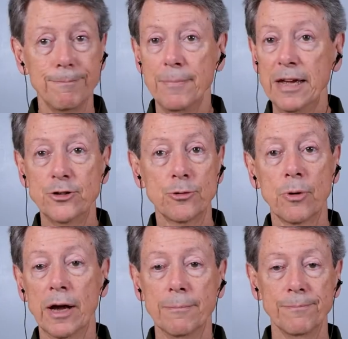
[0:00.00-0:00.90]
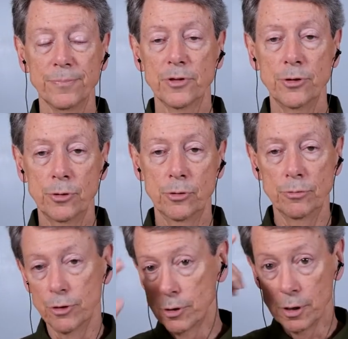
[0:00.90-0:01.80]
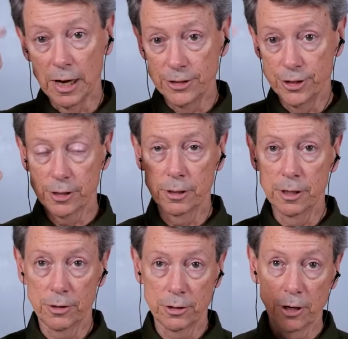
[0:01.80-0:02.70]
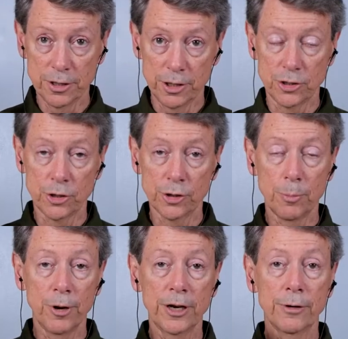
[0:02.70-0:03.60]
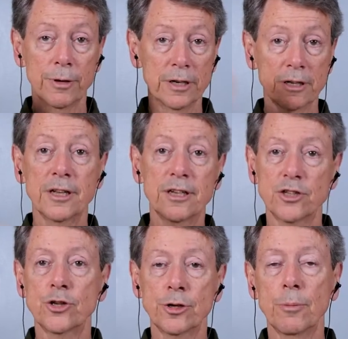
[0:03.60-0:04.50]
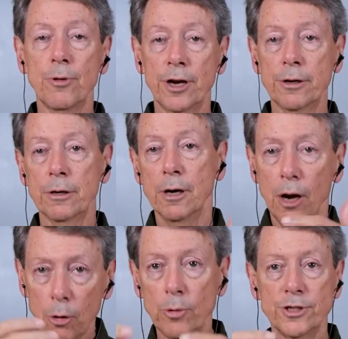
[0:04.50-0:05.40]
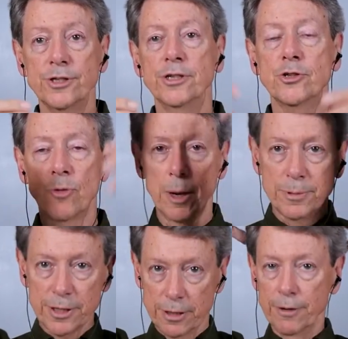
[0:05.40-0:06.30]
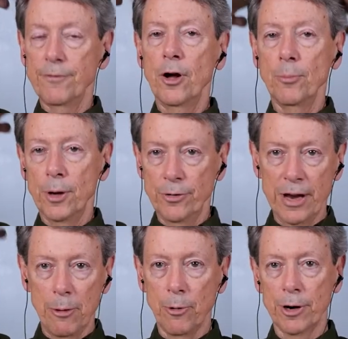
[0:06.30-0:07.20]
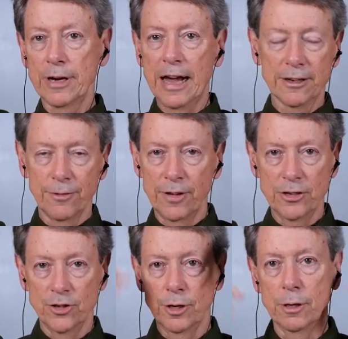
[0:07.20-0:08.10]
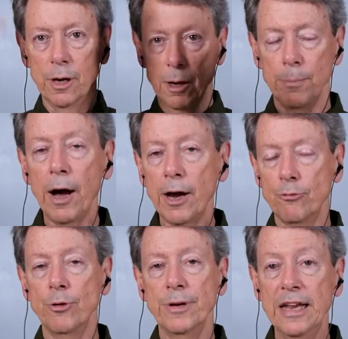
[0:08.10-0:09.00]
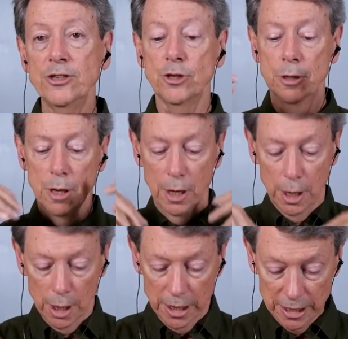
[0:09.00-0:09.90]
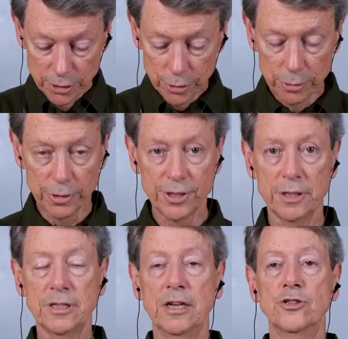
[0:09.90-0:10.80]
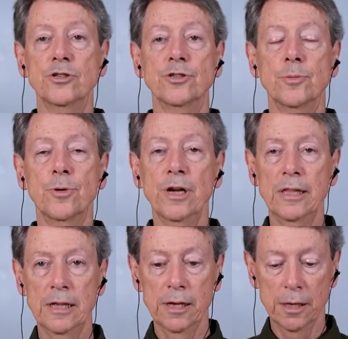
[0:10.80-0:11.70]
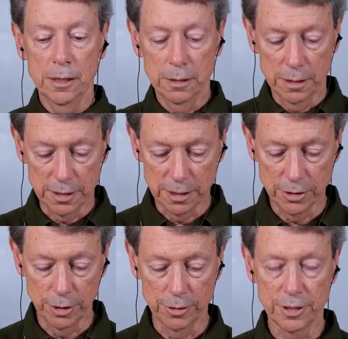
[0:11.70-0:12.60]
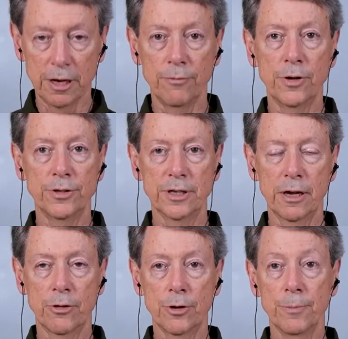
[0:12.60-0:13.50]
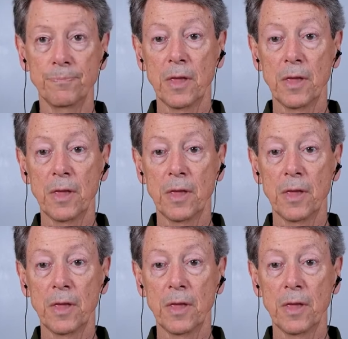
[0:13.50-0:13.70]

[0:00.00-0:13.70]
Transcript: Major way to neurologically toss a circuit breaker in, click a circuit breaker, which disrupts the default mode network activation behind rumination. Internal sensations of breathing, the sense of yourself altogether.